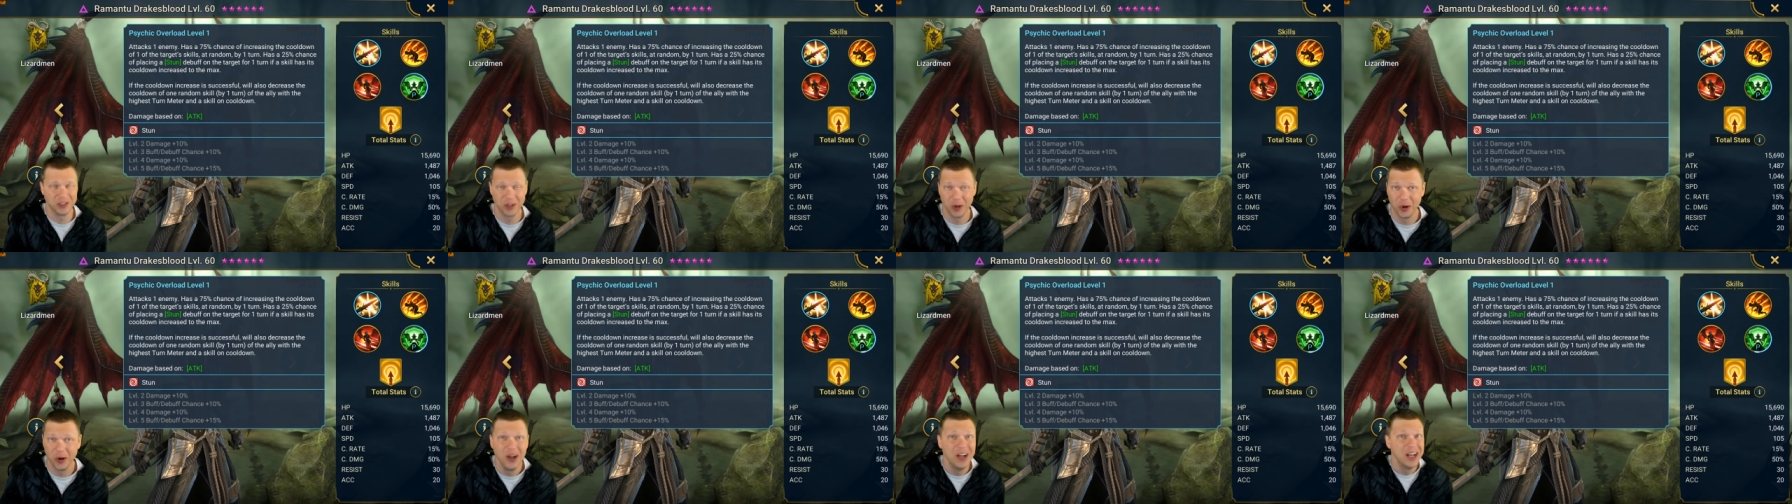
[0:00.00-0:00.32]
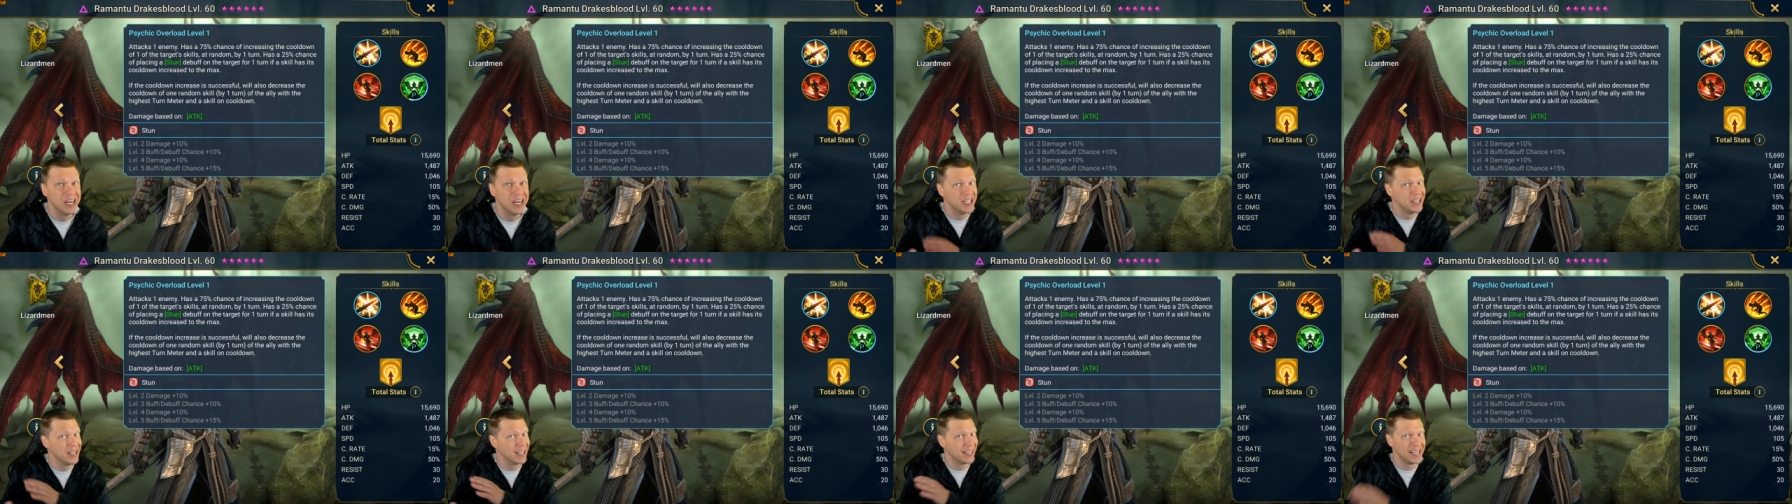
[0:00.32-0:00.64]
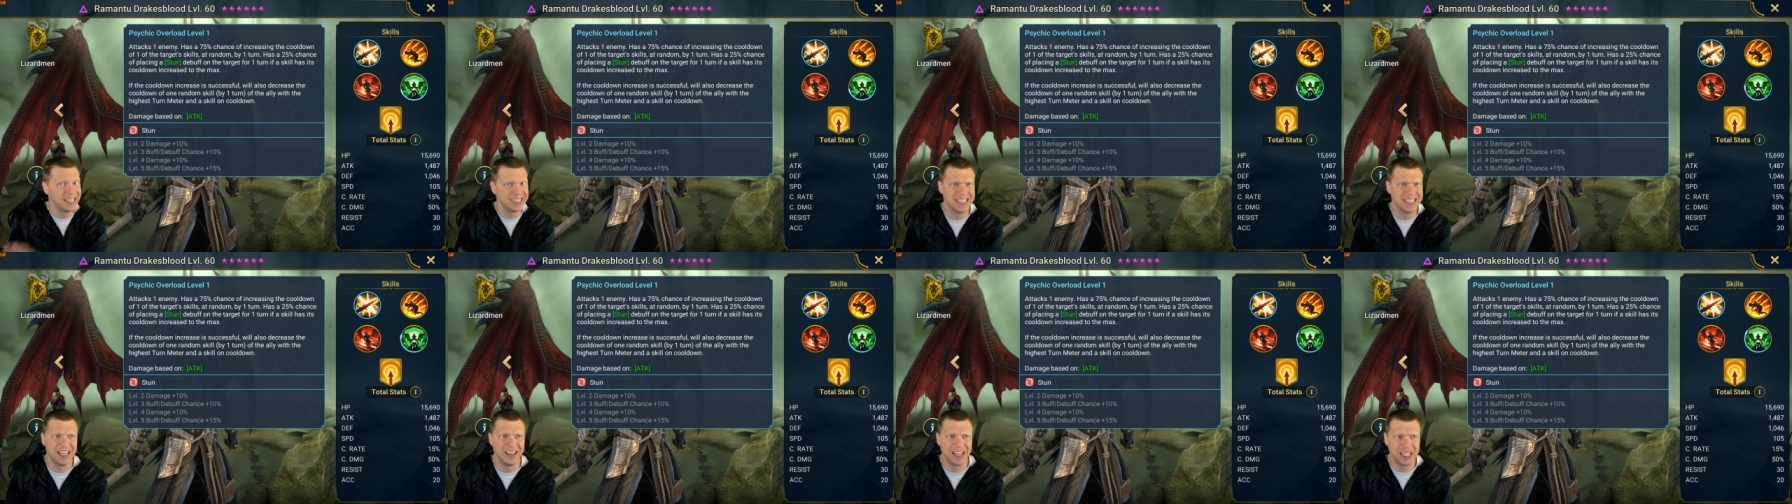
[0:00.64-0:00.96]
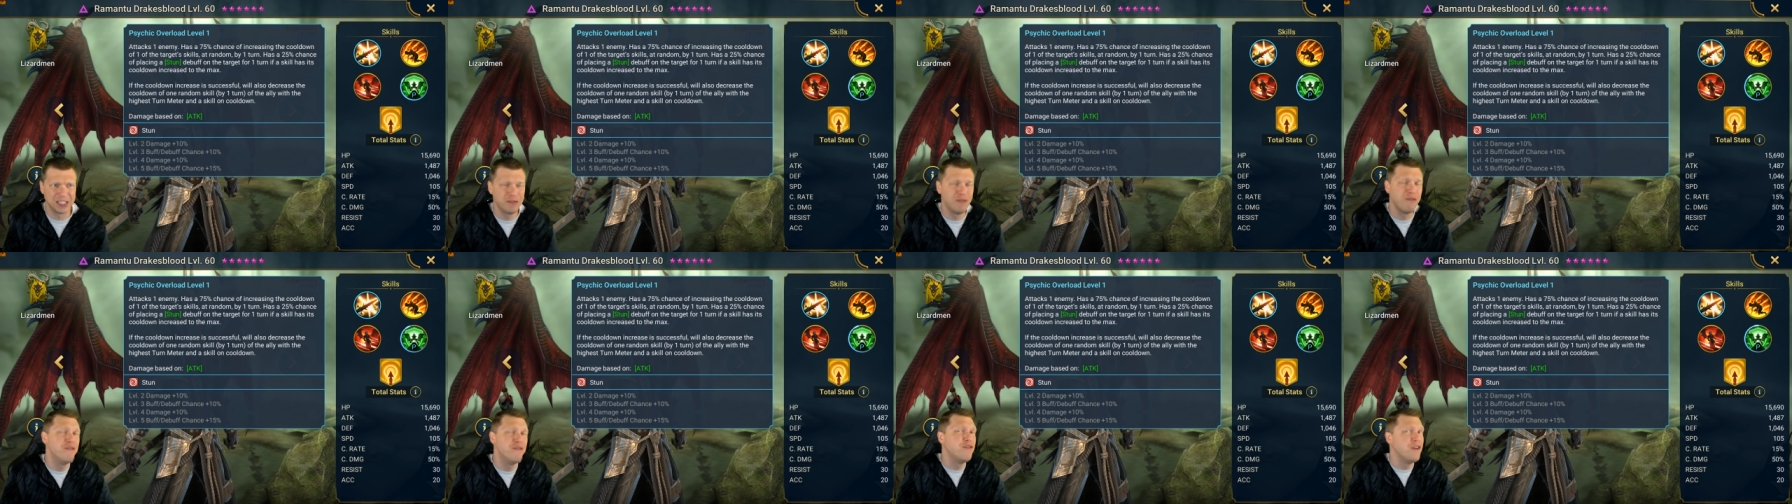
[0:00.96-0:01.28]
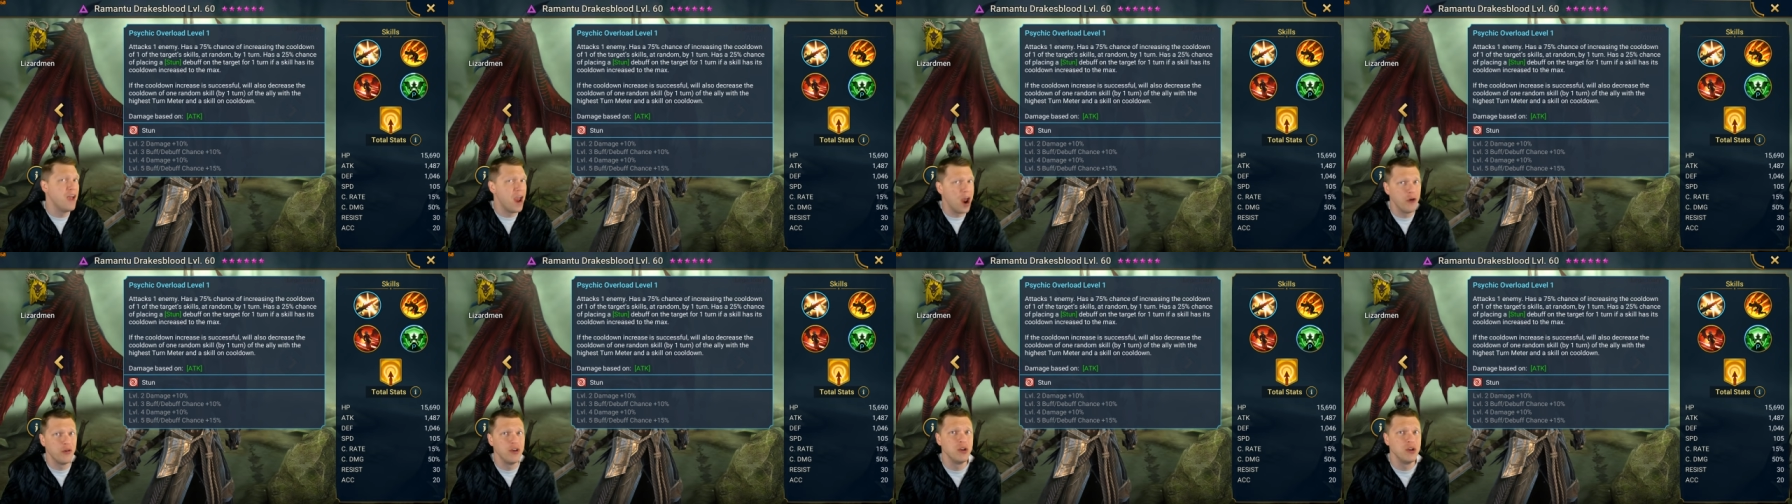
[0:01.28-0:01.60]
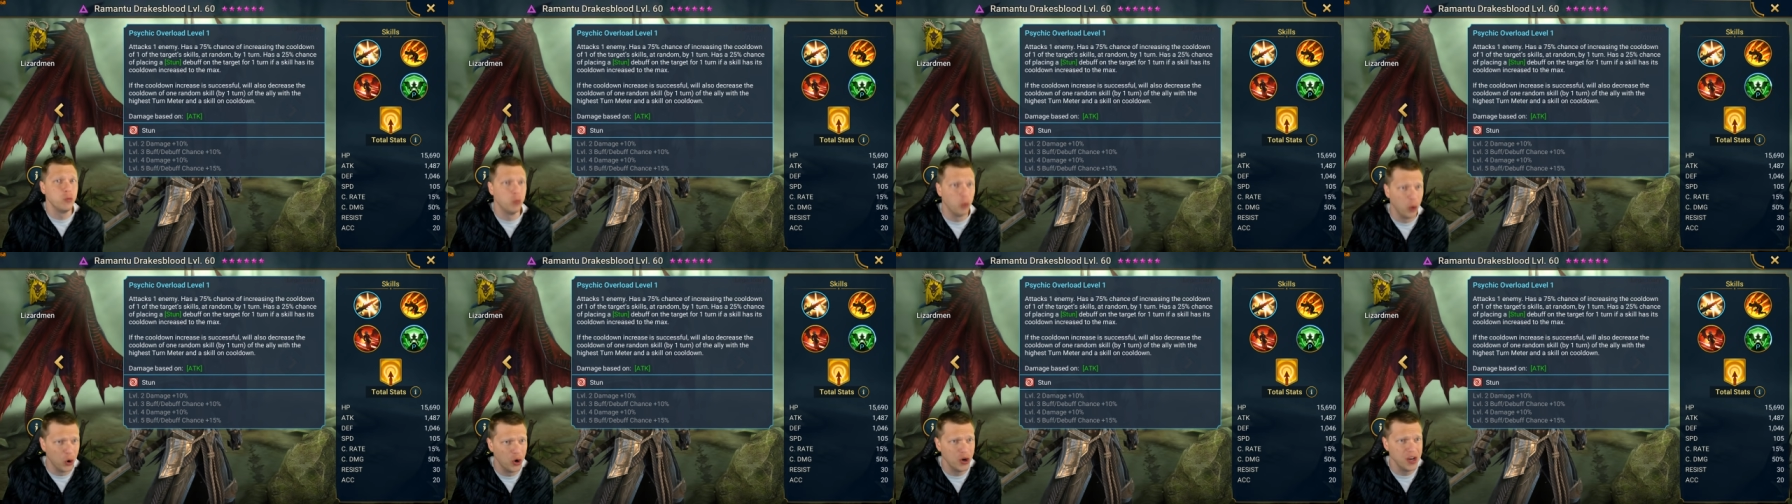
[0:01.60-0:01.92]
So, like I said, that's very
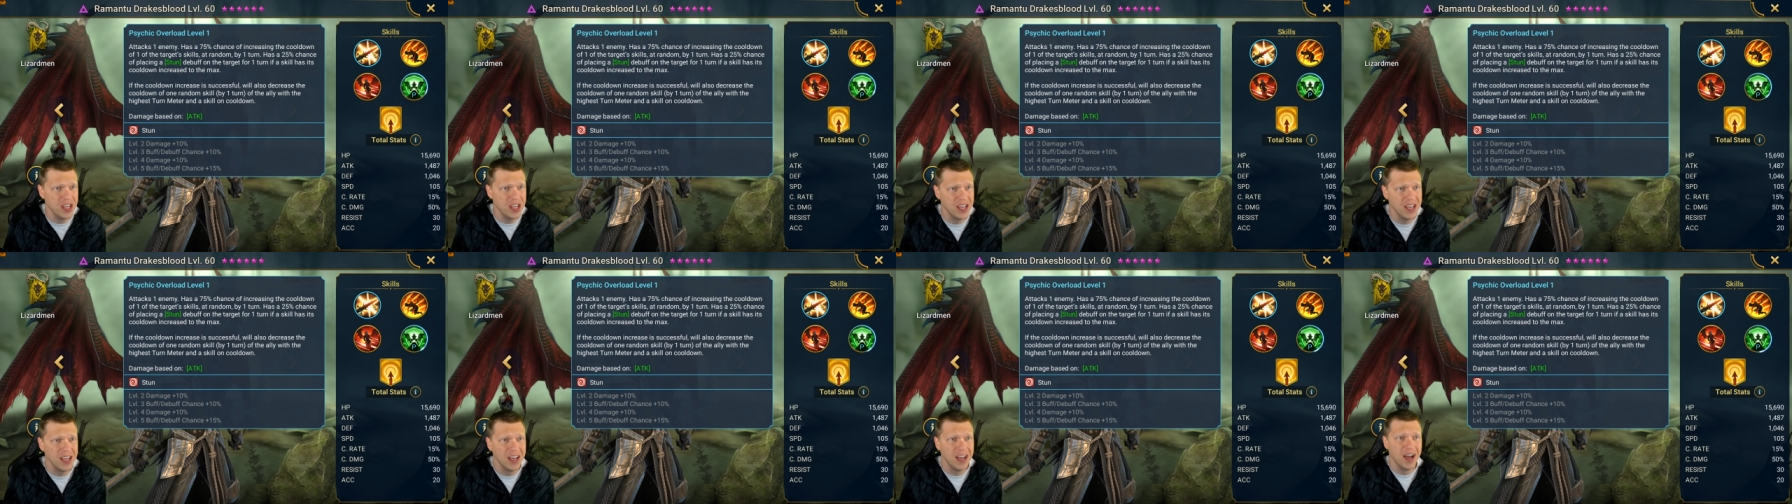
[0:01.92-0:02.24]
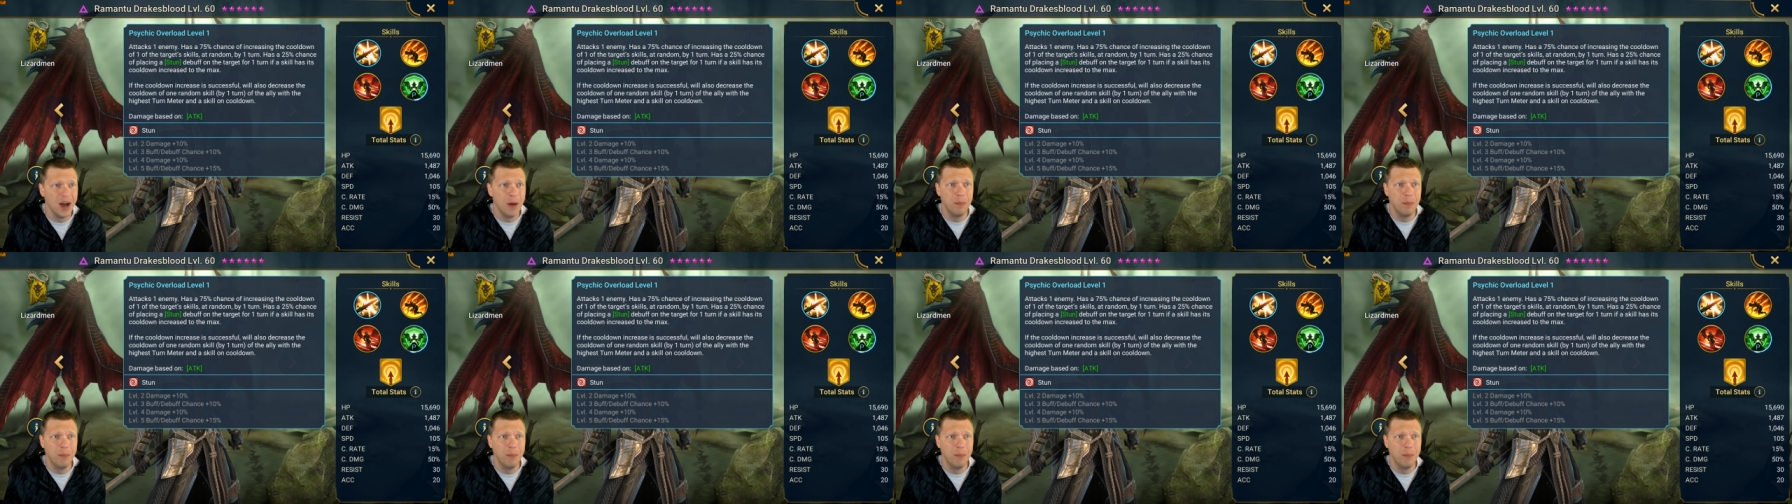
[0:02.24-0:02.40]
wordy,